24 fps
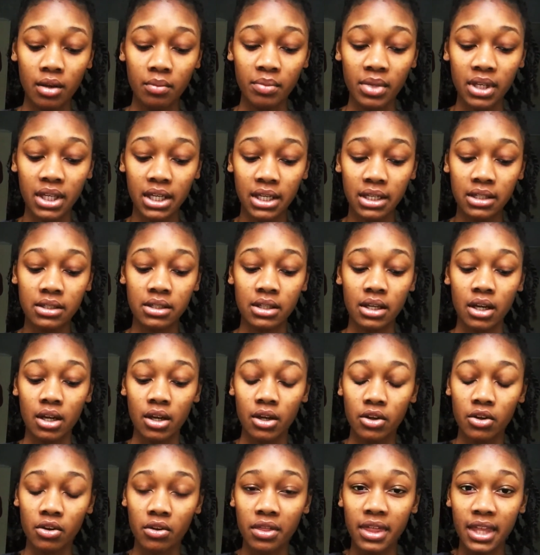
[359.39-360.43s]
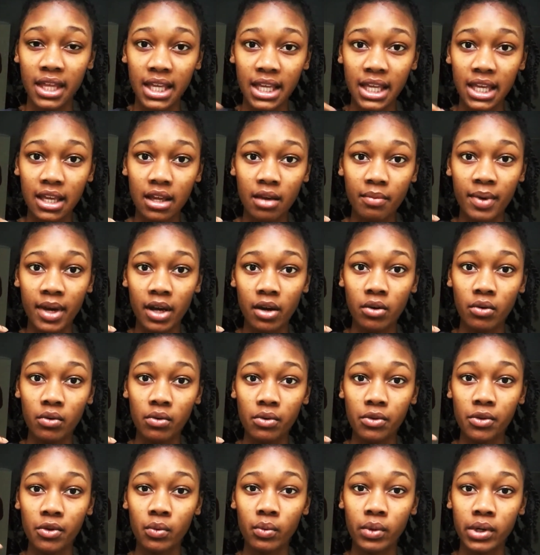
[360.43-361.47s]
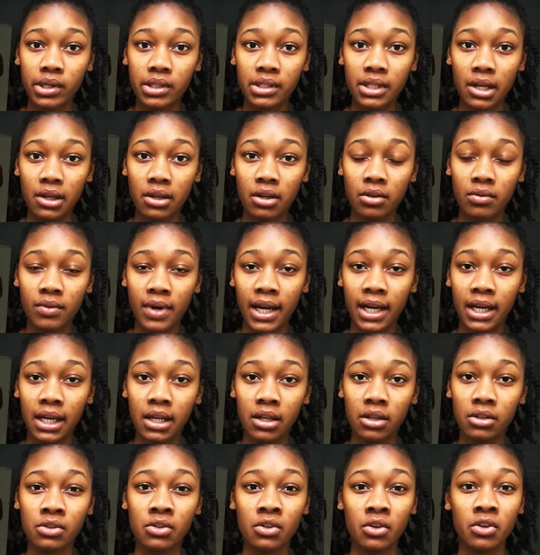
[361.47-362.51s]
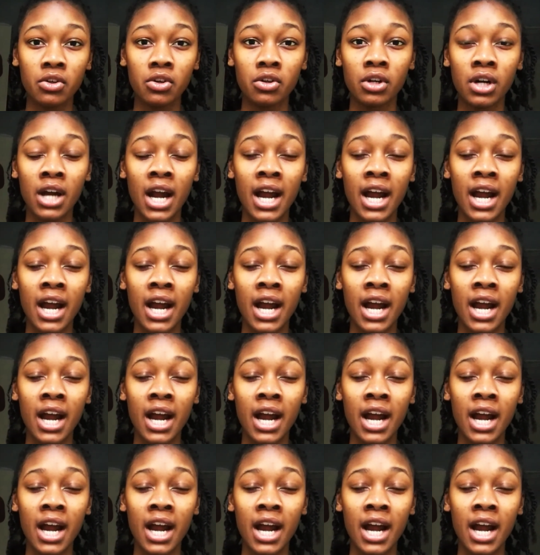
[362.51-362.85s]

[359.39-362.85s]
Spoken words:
because you're thinking about the words that you're writing, so you're